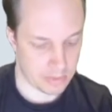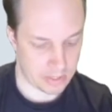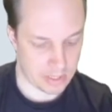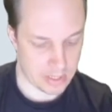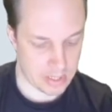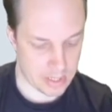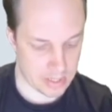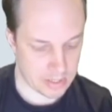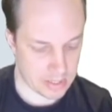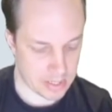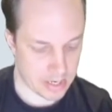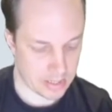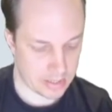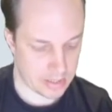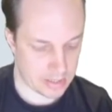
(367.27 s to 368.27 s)

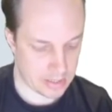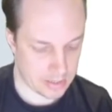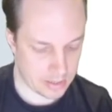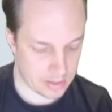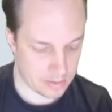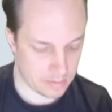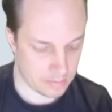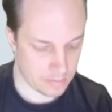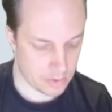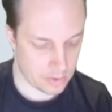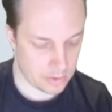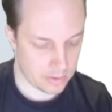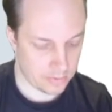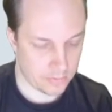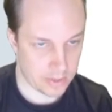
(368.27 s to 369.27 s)

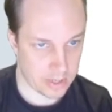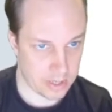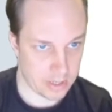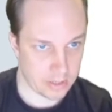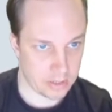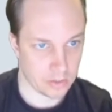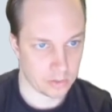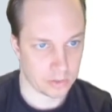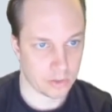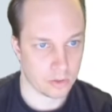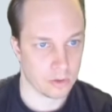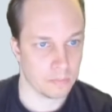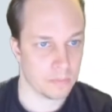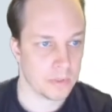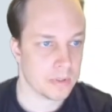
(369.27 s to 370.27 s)

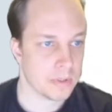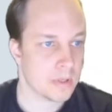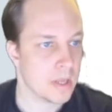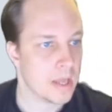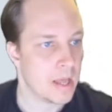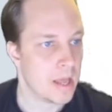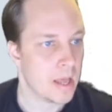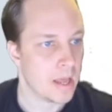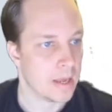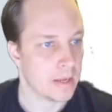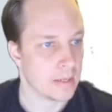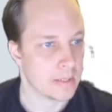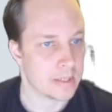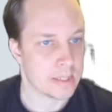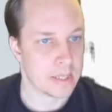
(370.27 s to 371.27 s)
matthias@molnify.com,
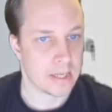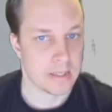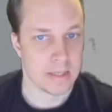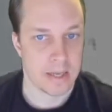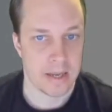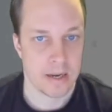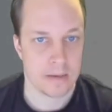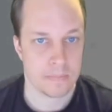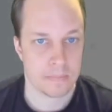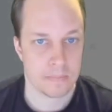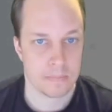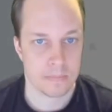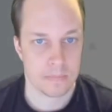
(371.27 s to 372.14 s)
and send data,